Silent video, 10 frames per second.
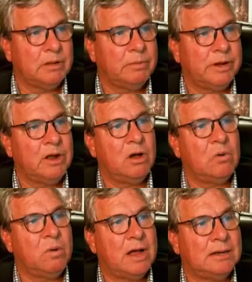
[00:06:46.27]
We
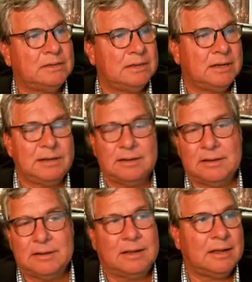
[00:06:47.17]
know what
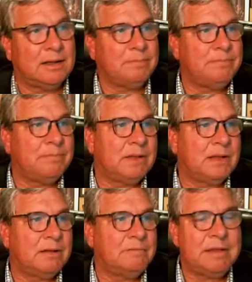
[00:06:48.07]

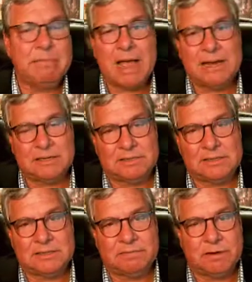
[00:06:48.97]
V minus
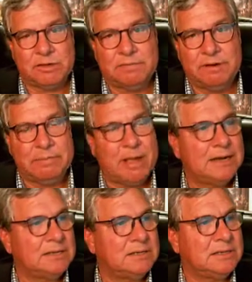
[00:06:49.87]
is, the function V
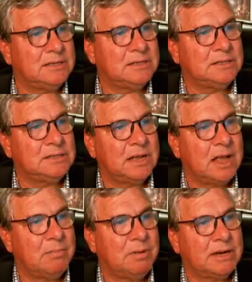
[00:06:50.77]
minus is. It's the
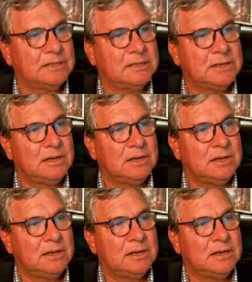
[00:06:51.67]
complex